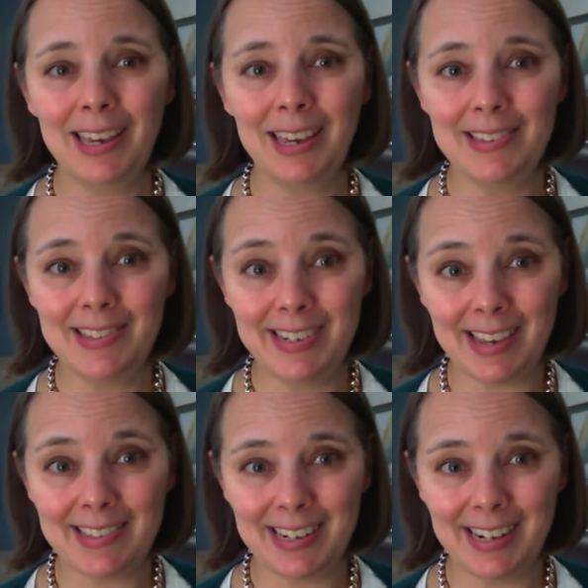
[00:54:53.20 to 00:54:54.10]
is
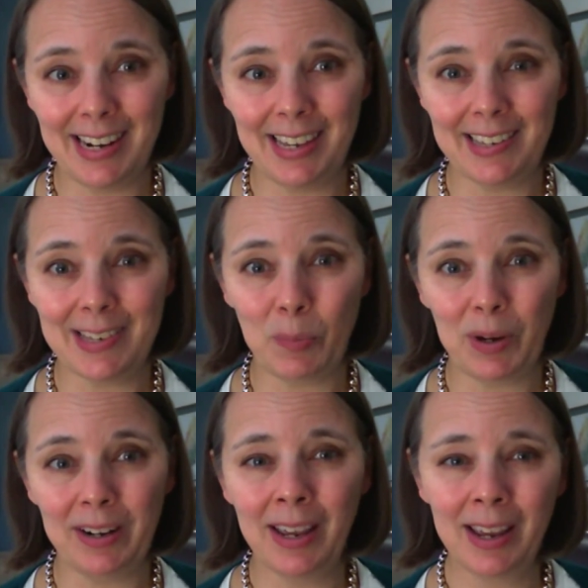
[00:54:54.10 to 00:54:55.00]
designating
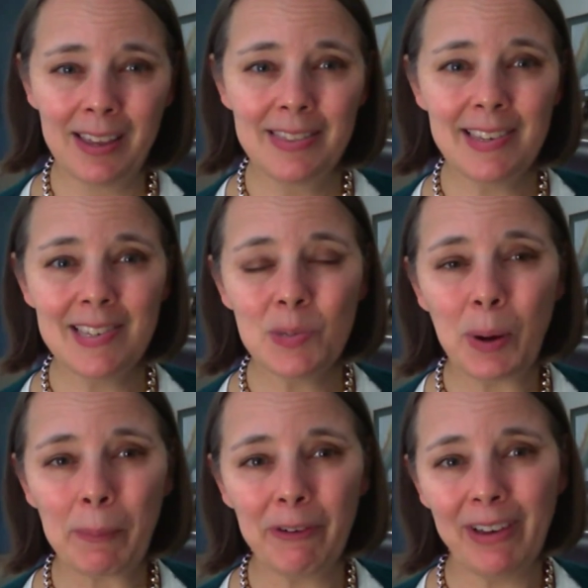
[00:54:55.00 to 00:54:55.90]
someone. This is
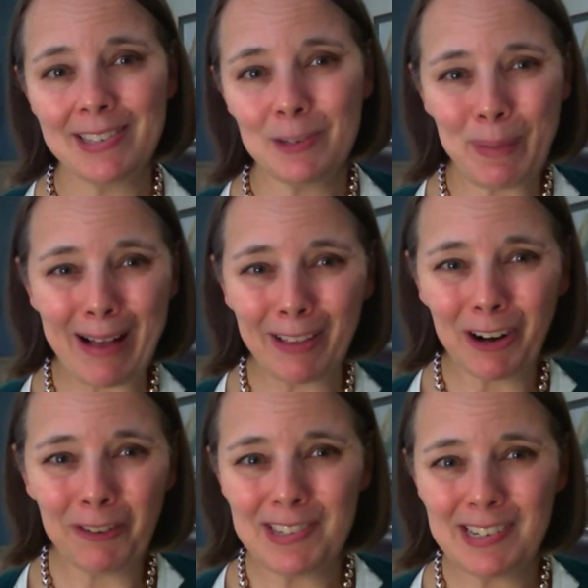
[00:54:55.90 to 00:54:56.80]
what prevents ballot
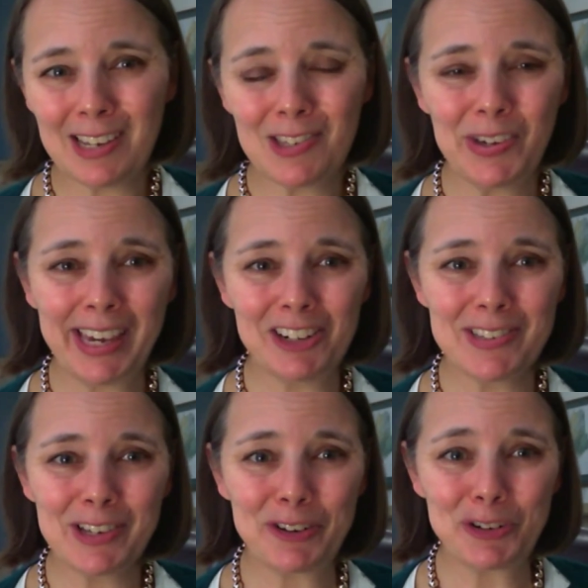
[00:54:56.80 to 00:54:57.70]
harvesting. So you can't
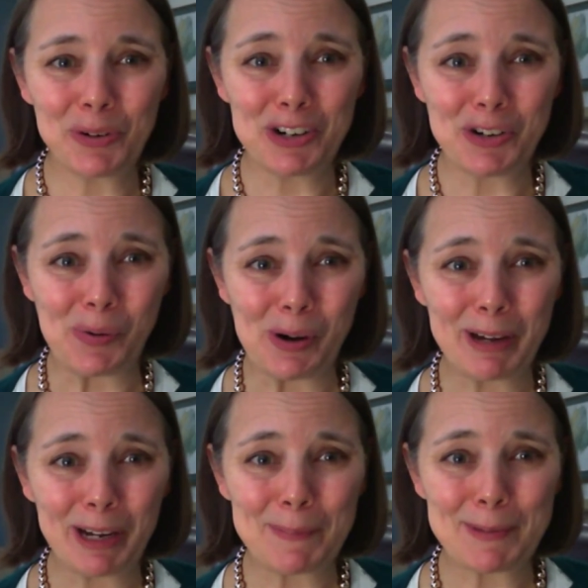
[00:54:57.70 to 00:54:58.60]
just go door to door,
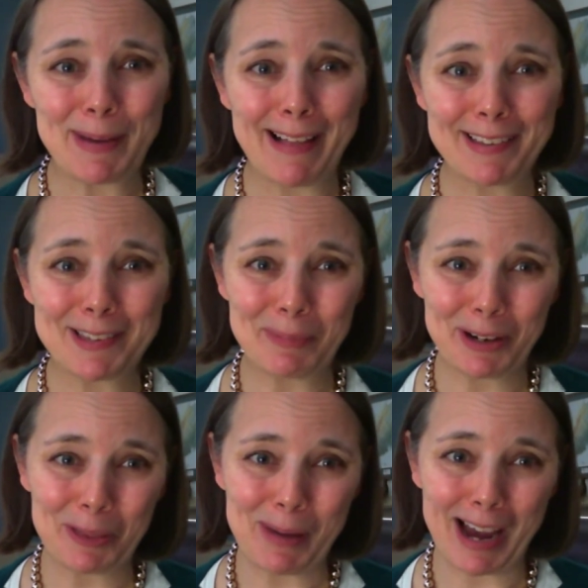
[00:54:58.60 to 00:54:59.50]
pick up some ballots and
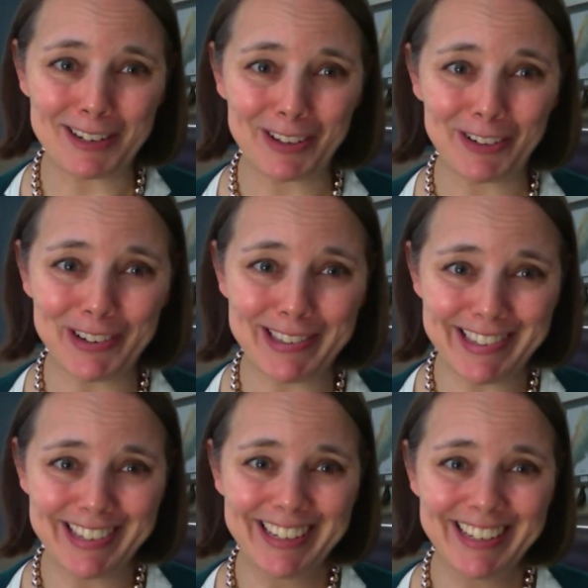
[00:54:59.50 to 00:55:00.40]
bring them back to the
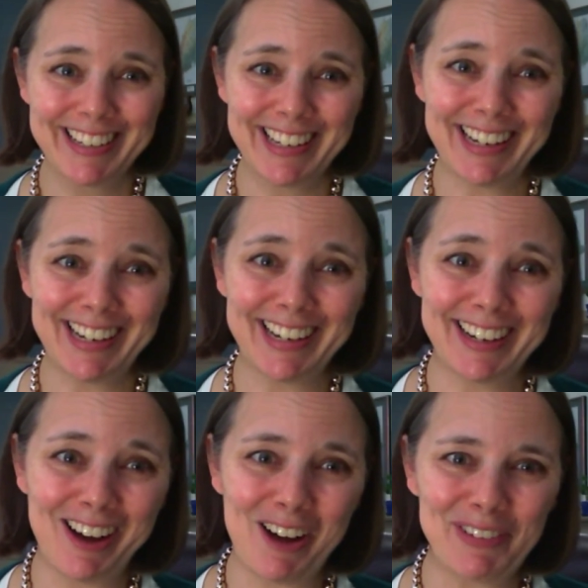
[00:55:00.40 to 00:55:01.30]
clerk's
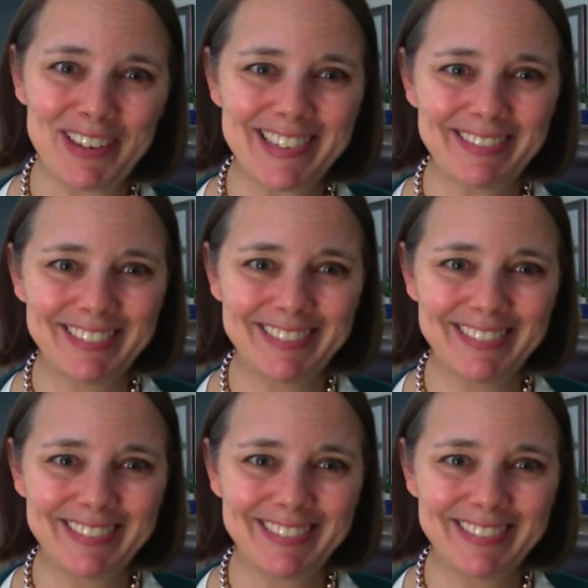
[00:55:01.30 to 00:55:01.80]
office.